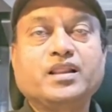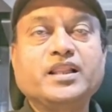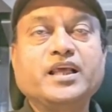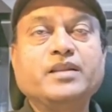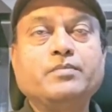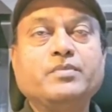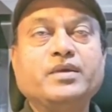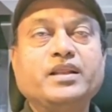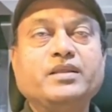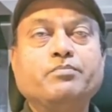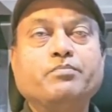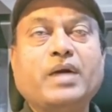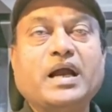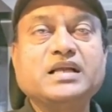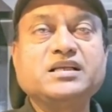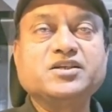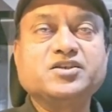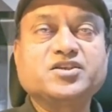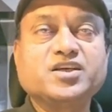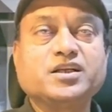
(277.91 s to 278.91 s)
Then
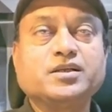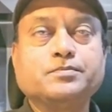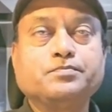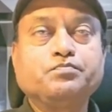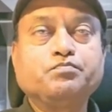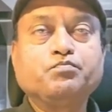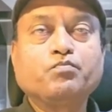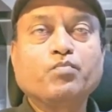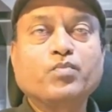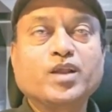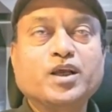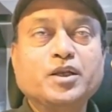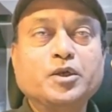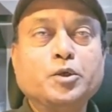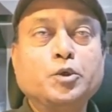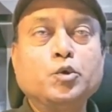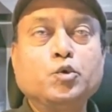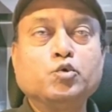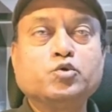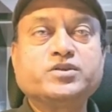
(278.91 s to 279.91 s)
minimization.
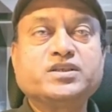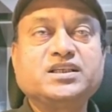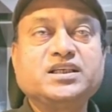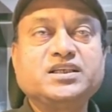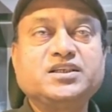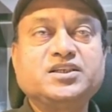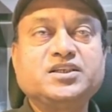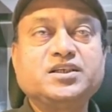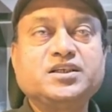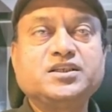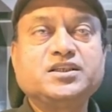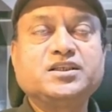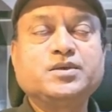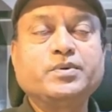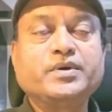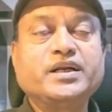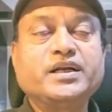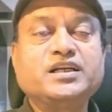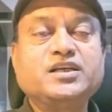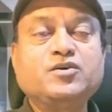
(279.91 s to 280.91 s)
Reduce the
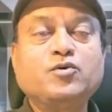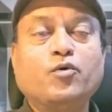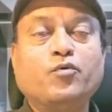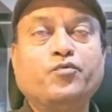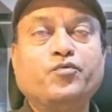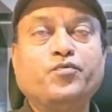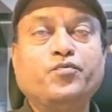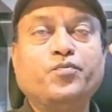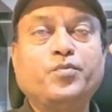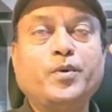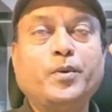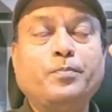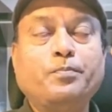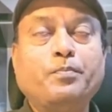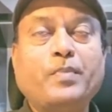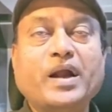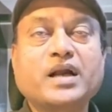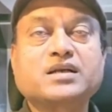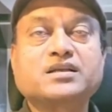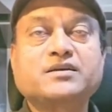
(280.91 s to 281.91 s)
severity of
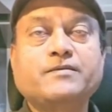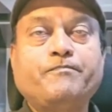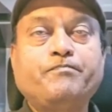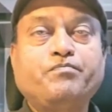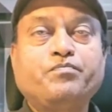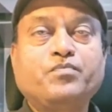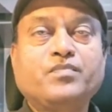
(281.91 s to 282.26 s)
impacts.